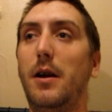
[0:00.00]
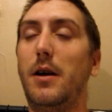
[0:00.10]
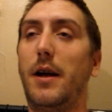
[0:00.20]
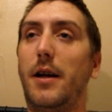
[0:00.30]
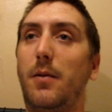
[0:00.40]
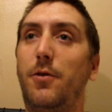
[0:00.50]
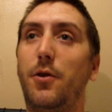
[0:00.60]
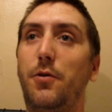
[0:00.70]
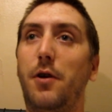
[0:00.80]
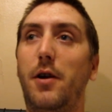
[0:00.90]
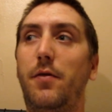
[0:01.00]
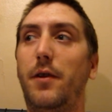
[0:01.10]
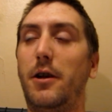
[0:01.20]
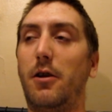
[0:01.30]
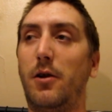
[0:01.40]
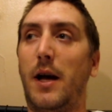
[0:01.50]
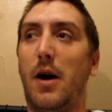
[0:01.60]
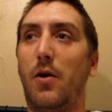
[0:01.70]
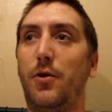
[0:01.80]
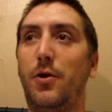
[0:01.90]
and I'm still trying to figure out
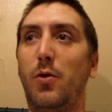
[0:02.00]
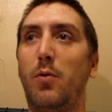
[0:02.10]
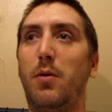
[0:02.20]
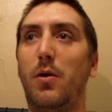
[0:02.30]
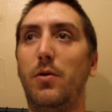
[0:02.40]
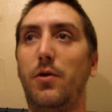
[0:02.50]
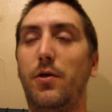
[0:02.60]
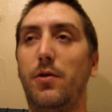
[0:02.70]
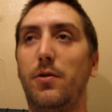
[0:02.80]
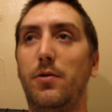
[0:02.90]
how to go about